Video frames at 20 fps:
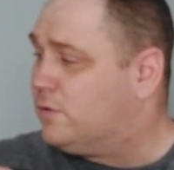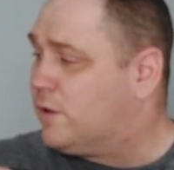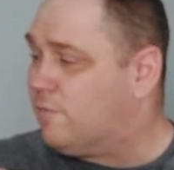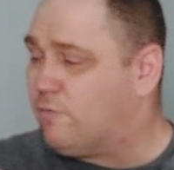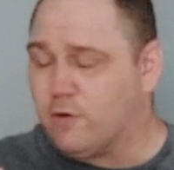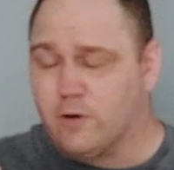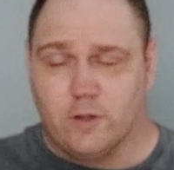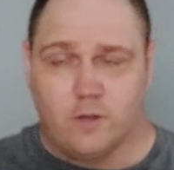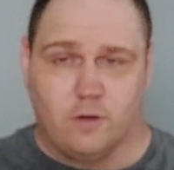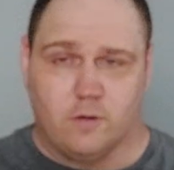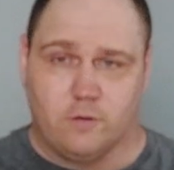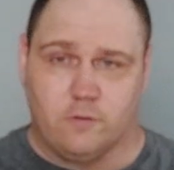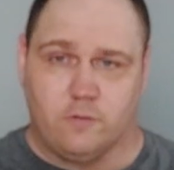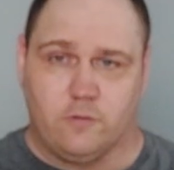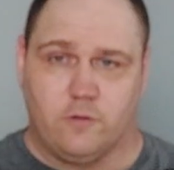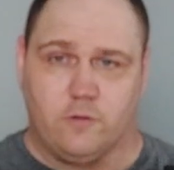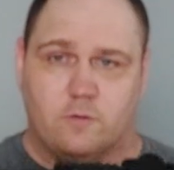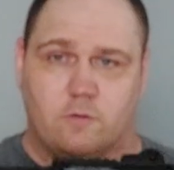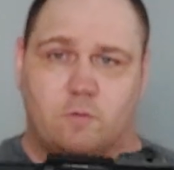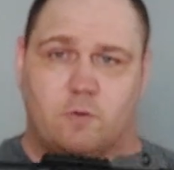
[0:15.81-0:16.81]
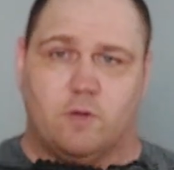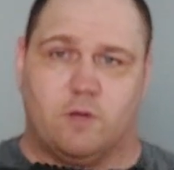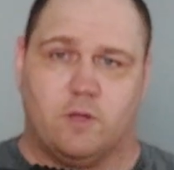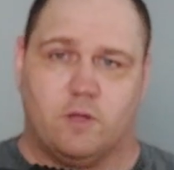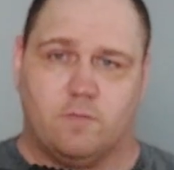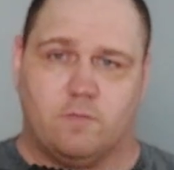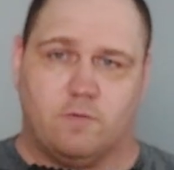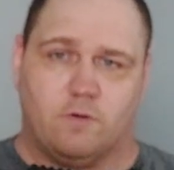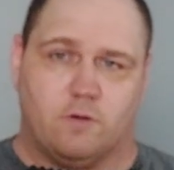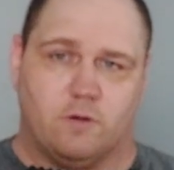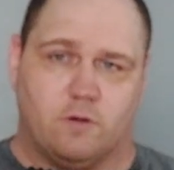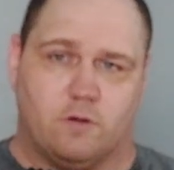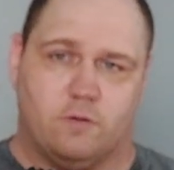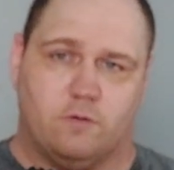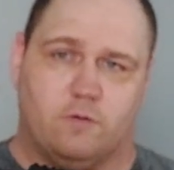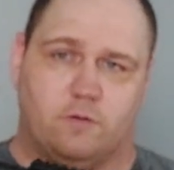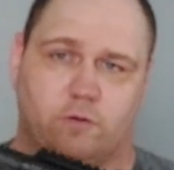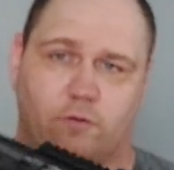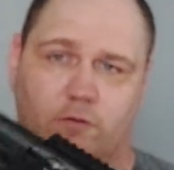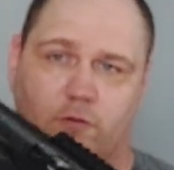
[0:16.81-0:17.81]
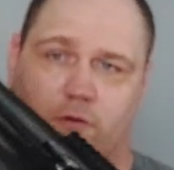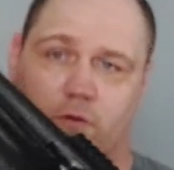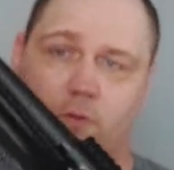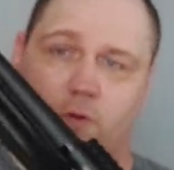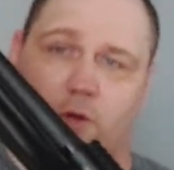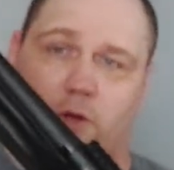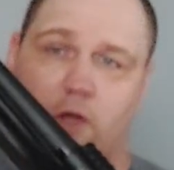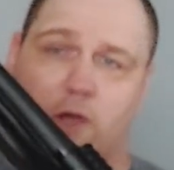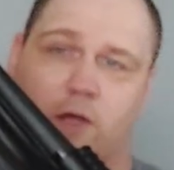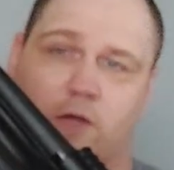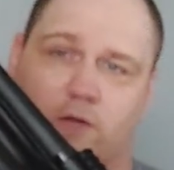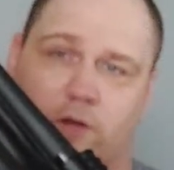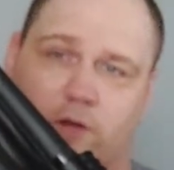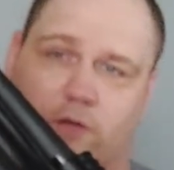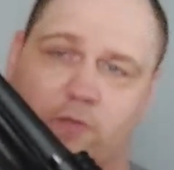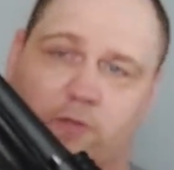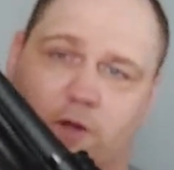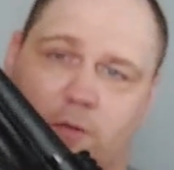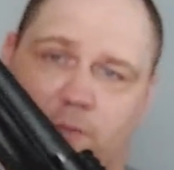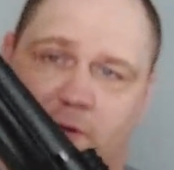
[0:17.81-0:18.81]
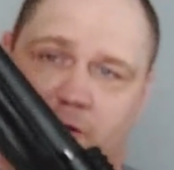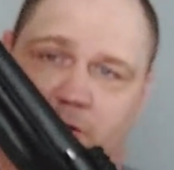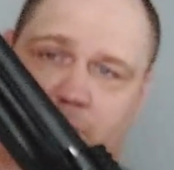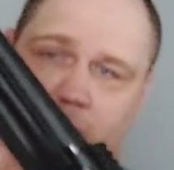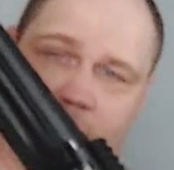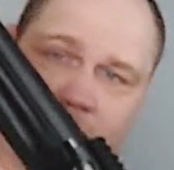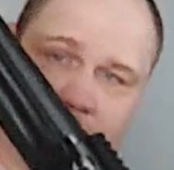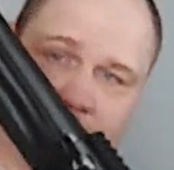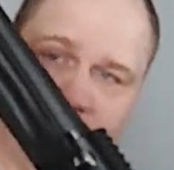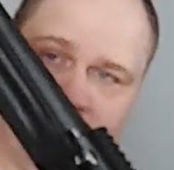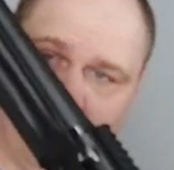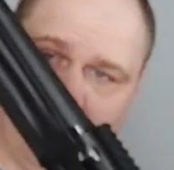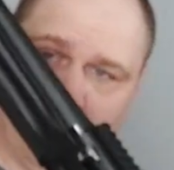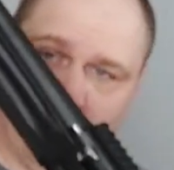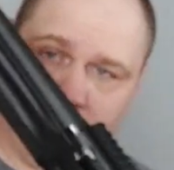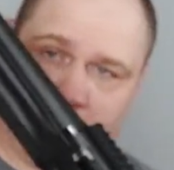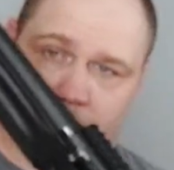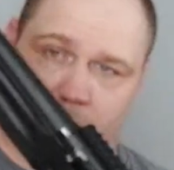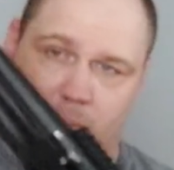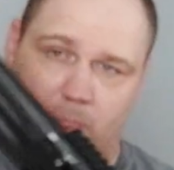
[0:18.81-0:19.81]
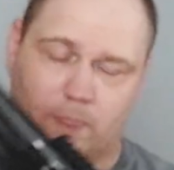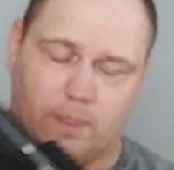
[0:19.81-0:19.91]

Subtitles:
I've heard it called a Gen 3, I've heard it called a Gen 2. It's got a single-piece magazine too.